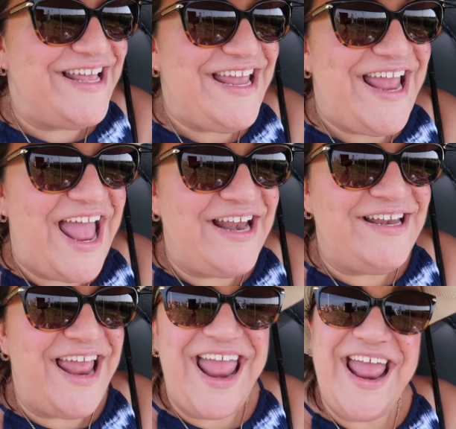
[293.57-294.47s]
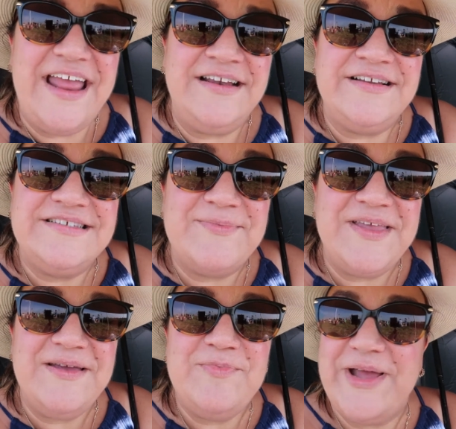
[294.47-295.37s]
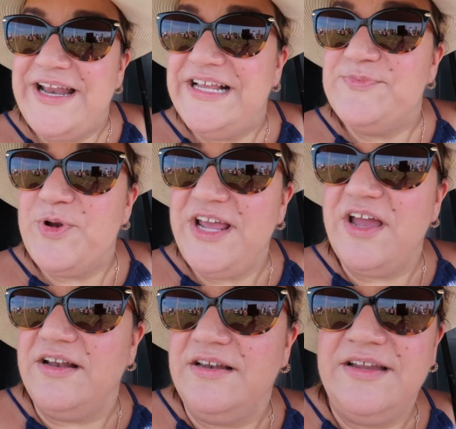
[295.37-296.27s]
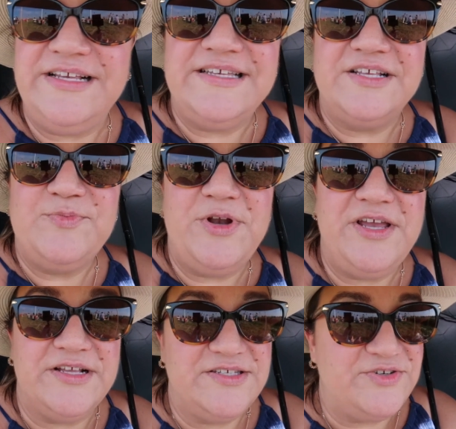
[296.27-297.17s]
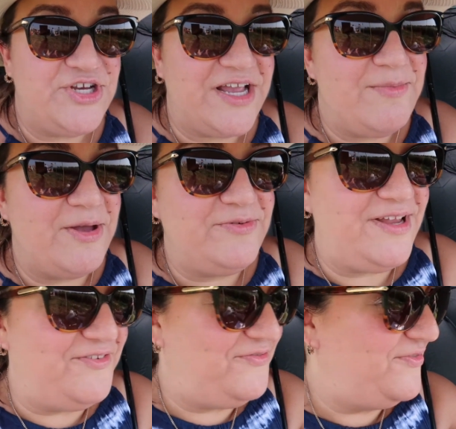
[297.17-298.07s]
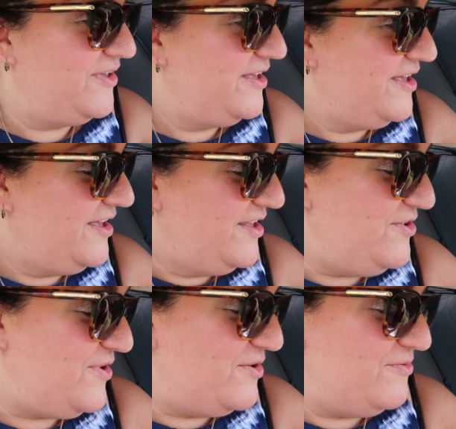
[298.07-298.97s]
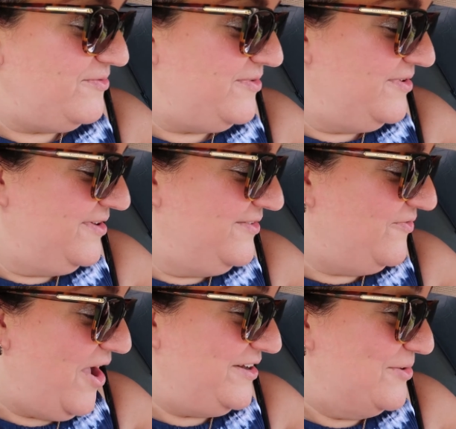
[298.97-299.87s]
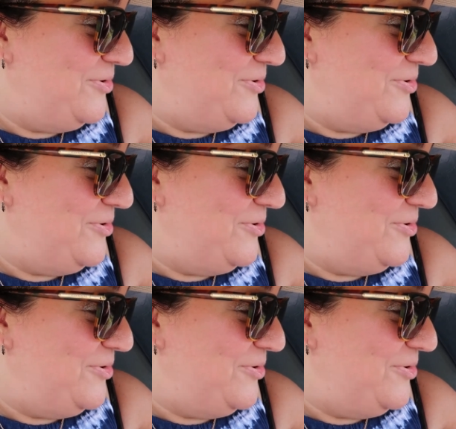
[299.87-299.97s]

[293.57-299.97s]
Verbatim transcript: E-N, A-N, something, but he's pretty good. He sounds pretty good, so check him out if you can find him,